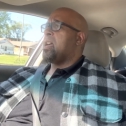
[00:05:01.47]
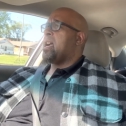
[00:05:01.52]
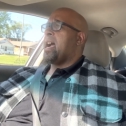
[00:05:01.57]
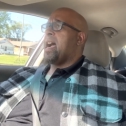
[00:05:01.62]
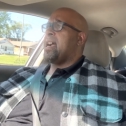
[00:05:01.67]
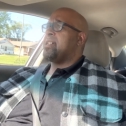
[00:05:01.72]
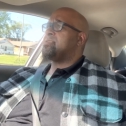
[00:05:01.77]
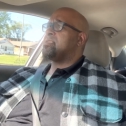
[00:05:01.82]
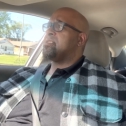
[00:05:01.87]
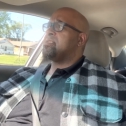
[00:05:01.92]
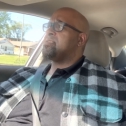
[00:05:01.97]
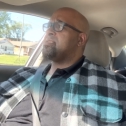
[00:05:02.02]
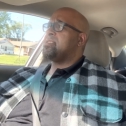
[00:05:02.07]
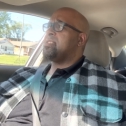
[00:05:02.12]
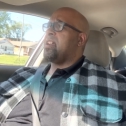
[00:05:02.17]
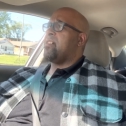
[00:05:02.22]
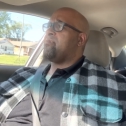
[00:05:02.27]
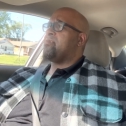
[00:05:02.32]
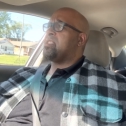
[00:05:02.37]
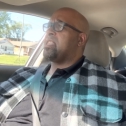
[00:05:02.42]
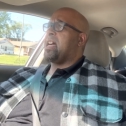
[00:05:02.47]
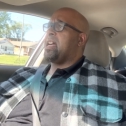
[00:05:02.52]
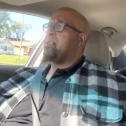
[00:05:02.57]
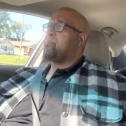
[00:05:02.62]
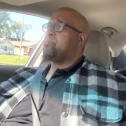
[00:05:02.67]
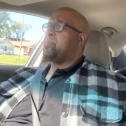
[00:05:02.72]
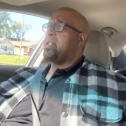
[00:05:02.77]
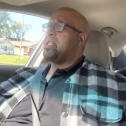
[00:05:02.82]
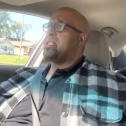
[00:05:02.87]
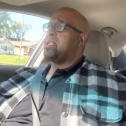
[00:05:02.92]
I just never
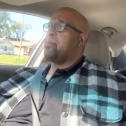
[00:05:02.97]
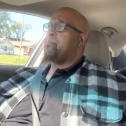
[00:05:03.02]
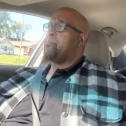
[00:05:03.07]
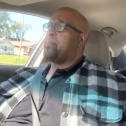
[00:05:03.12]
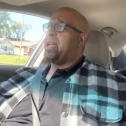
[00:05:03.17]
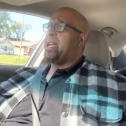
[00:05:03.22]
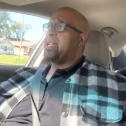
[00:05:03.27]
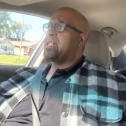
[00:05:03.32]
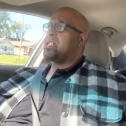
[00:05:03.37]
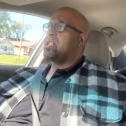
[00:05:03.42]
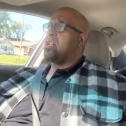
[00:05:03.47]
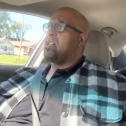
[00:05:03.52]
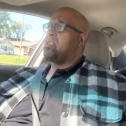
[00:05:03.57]
liked being in banking a